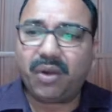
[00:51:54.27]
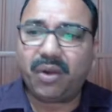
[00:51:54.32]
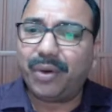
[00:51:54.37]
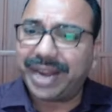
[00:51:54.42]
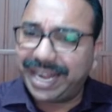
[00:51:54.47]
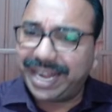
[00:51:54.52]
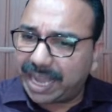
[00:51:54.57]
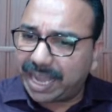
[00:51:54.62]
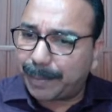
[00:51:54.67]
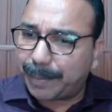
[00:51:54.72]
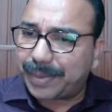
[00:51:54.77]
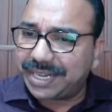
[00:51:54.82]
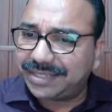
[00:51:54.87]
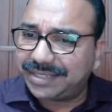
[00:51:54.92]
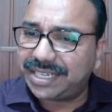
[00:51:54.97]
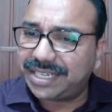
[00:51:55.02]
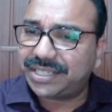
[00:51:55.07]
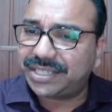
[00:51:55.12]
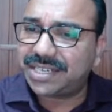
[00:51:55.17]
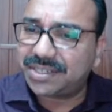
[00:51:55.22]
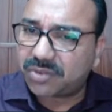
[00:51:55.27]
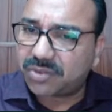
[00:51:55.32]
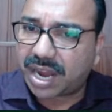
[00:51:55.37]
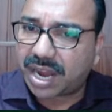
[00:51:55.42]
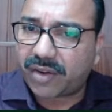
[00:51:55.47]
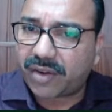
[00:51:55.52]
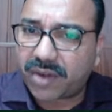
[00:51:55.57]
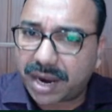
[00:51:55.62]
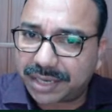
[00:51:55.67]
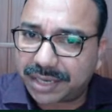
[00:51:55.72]
or any appreciations
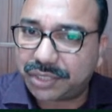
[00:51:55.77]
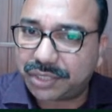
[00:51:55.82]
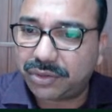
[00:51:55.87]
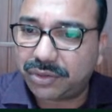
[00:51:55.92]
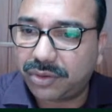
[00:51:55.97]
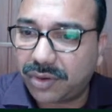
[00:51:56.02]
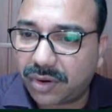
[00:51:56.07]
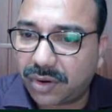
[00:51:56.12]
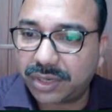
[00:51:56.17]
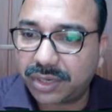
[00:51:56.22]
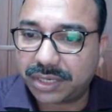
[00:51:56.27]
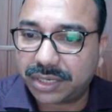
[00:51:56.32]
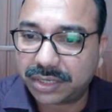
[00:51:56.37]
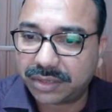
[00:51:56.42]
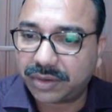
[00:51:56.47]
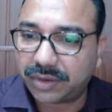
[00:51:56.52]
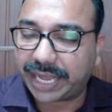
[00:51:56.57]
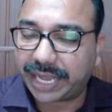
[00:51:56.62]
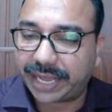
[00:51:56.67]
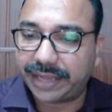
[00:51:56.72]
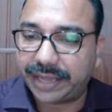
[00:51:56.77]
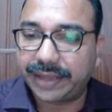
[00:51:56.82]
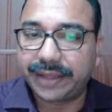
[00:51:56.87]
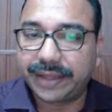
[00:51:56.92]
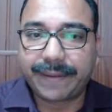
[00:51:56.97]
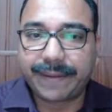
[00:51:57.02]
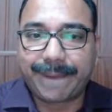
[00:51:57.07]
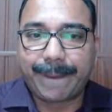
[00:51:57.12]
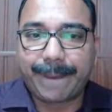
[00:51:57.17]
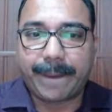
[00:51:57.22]
or awards you got. Okay,
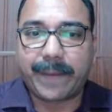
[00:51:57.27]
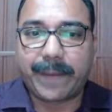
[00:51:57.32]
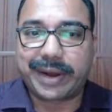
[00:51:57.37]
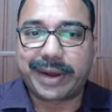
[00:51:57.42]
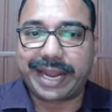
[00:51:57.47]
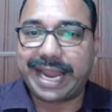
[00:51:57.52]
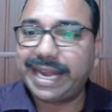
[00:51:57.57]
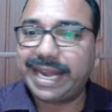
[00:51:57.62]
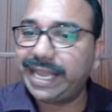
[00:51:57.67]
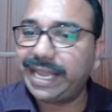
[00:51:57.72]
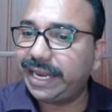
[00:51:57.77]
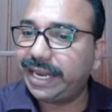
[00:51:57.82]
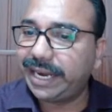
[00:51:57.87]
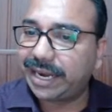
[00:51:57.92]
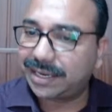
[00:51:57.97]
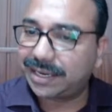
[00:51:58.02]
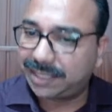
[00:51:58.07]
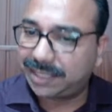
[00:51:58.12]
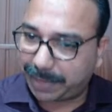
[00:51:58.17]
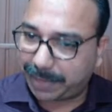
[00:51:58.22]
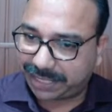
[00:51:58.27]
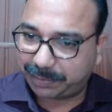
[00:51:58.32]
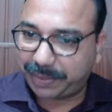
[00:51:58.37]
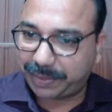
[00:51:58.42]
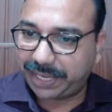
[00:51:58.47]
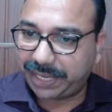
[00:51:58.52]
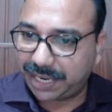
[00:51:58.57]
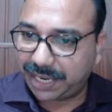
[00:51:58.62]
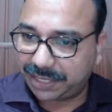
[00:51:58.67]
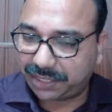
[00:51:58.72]
or any leadership
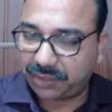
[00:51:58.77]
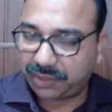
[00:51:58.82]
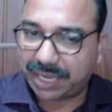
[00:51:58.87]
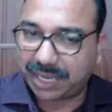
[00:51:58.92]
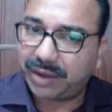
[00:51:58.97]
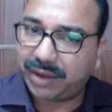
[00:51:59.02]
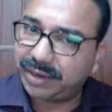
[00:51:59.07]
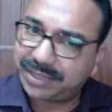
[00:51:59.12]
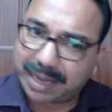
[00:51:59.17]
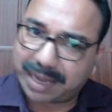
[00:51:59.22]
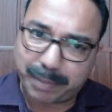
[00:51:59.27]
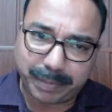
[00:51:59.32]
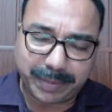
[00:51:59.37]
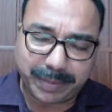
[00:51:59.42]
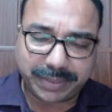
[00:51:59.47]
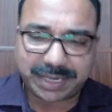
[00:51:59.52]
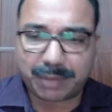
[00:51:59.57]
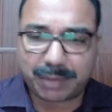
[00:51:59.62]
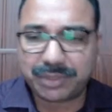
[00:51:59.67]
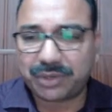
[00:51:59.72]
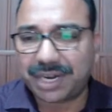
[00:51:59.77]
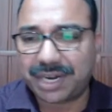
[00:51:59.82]
experience you have. Some